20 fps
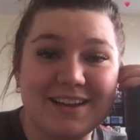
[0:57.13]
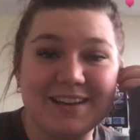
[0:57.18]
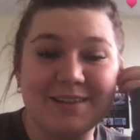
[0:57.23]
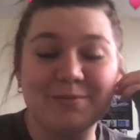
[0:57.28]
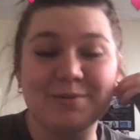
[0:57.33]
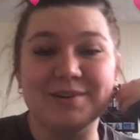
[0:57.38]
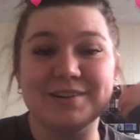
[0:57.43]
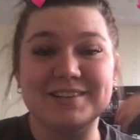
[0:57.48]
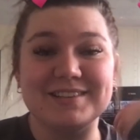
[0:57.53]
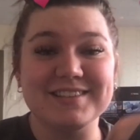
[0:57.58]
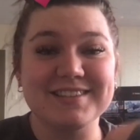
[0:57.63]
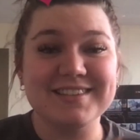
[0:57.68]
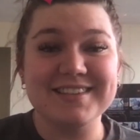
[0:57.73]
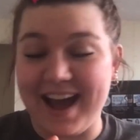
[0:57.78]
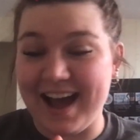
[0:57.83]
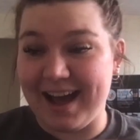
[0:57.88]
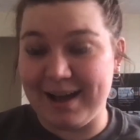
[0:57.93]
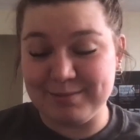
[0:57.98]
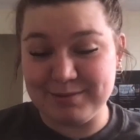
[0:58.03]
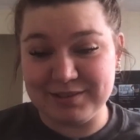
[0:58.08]
It was
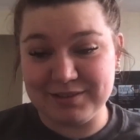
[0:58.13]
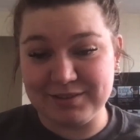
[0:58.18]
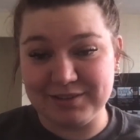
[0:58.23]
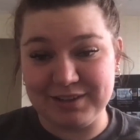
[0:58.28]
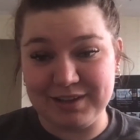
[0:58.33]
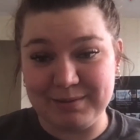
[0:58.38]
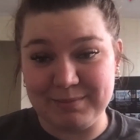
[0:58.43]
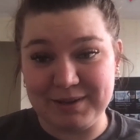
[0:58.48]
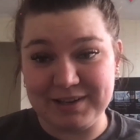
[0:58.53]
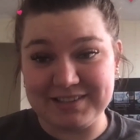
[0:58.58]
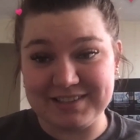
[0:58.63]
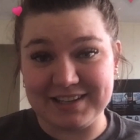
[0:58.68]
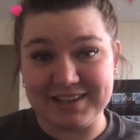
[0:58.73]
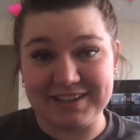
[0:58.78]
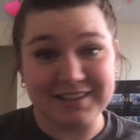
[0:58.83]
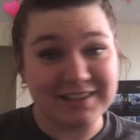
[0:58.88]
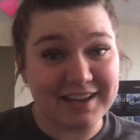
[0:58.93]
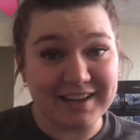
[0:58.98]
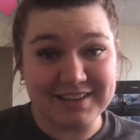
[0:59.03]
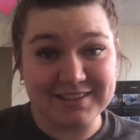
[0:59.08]
absolutely amazing.